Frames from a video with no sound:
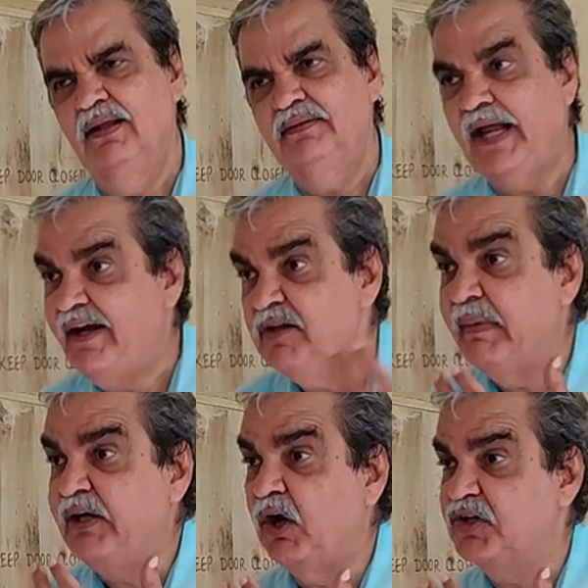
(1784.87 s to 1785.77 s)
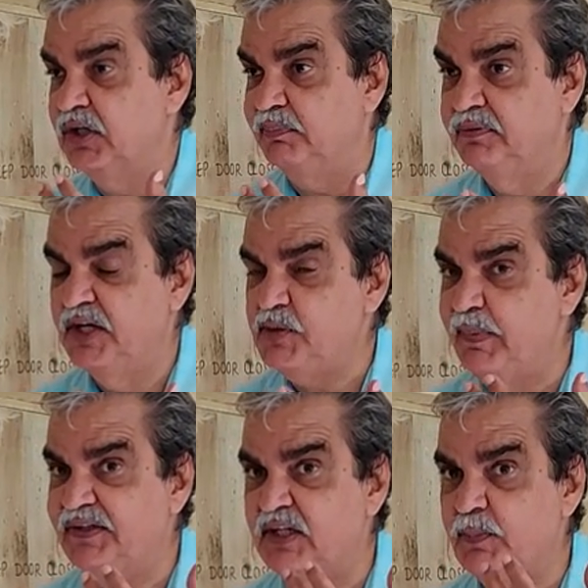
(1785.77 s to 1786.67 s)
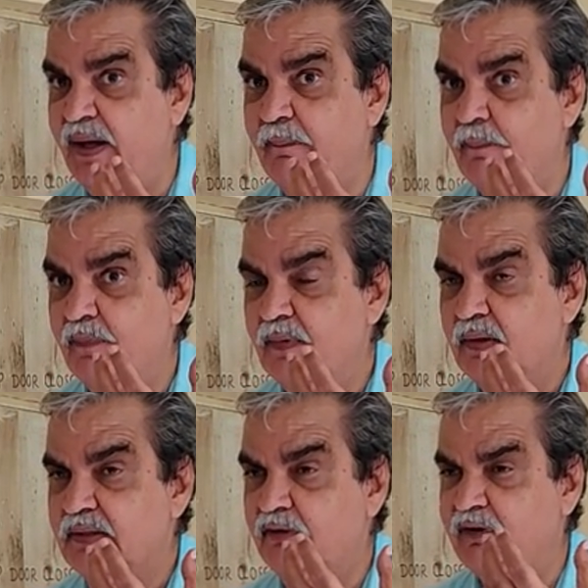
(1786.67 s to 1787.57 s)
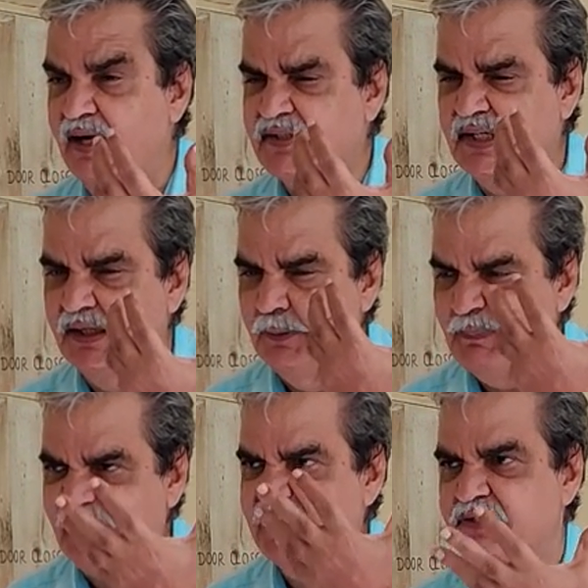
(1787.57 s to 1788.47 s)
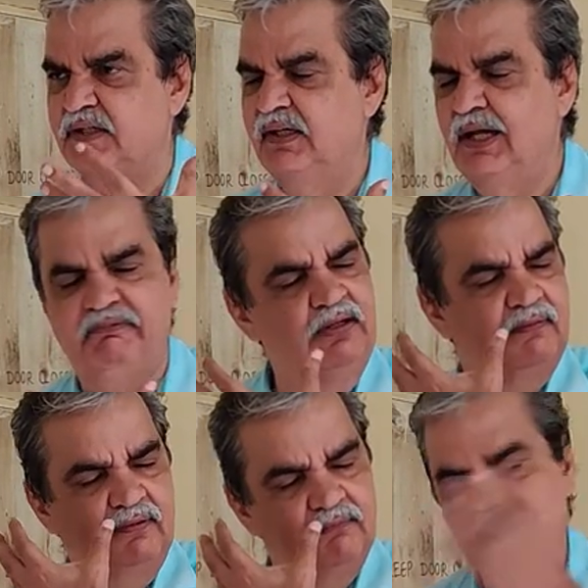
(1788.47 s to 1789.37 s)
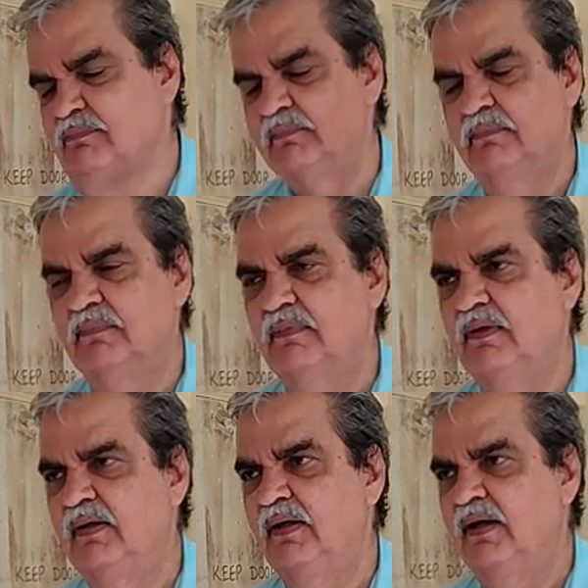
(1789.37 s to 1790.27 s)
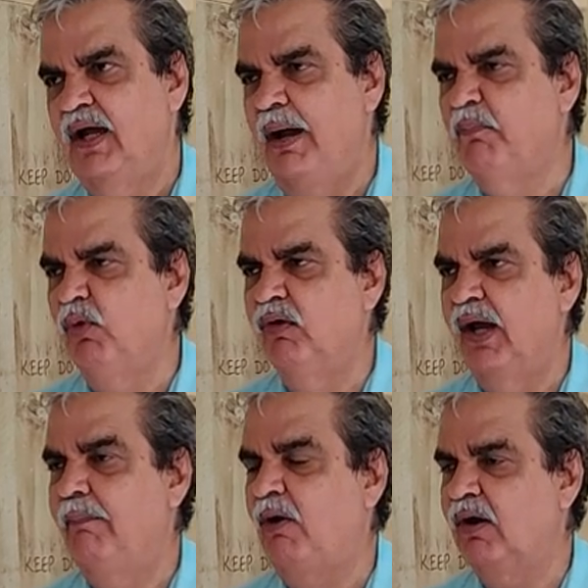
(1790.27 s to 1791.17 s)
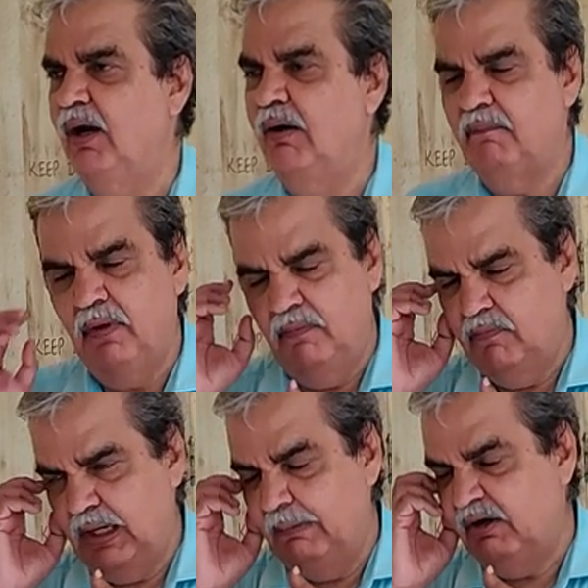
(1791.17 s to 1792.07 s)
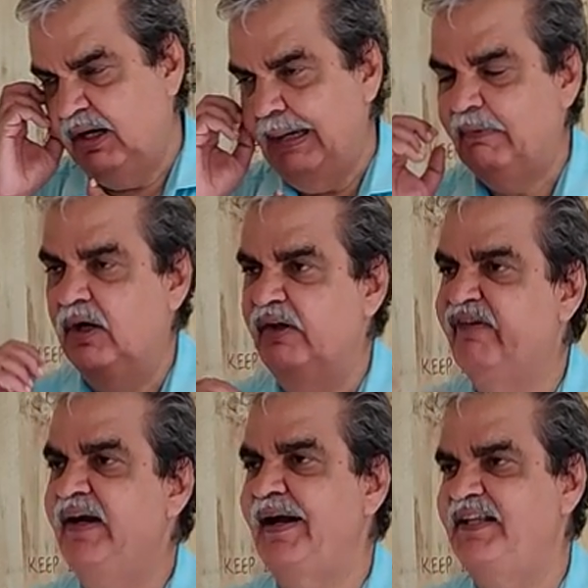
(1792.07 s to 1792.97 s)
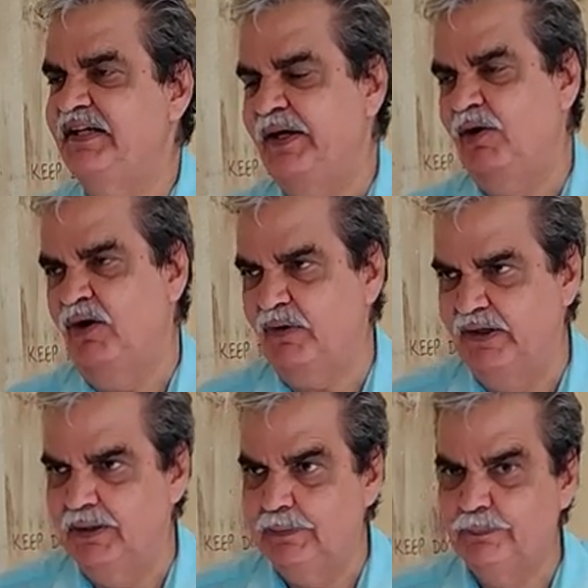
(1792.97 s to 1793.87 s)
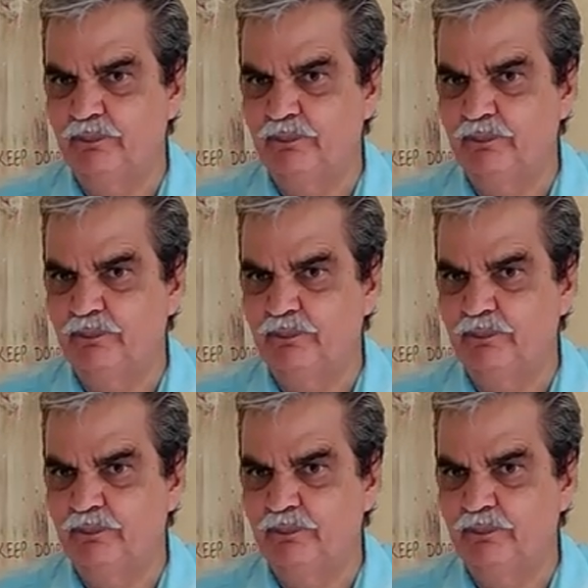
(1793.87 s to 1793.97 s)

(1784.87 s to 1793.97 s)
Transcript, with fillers: That is mentorship. Just by that one single passage, I mean, I'm moved. I'm on a different trajectory altogether.